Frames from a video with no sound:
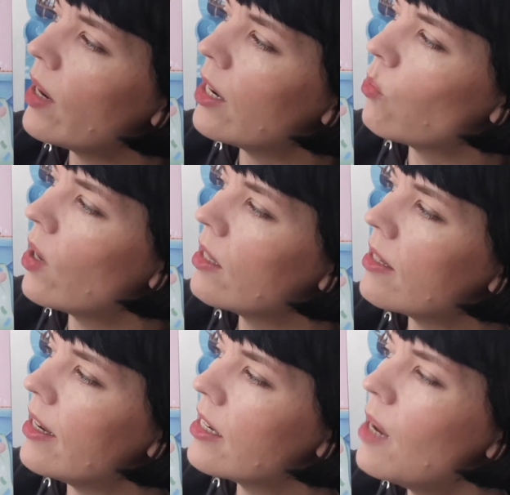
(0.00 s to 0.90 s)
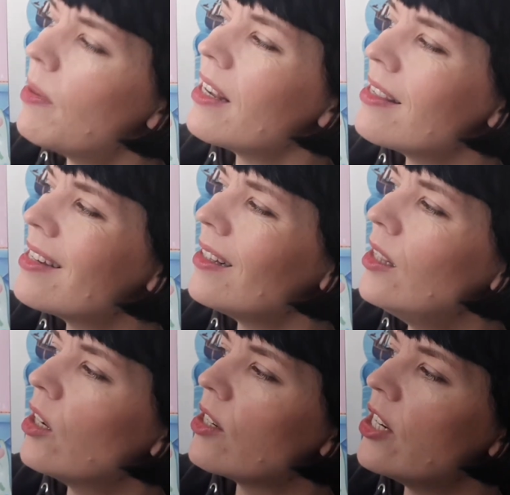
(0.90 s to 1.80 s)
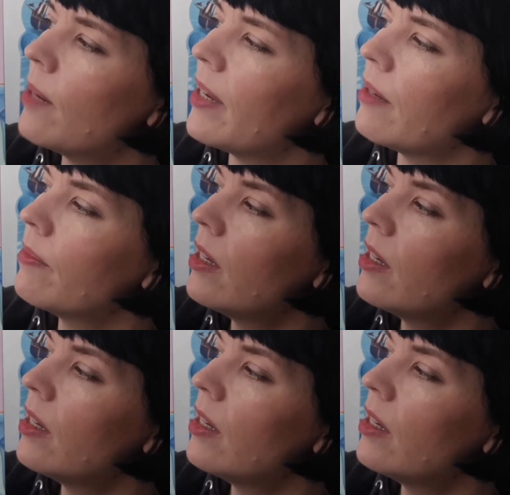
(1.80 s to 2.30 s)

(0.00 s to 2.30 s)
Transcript: had wanted, but it still looked yummy.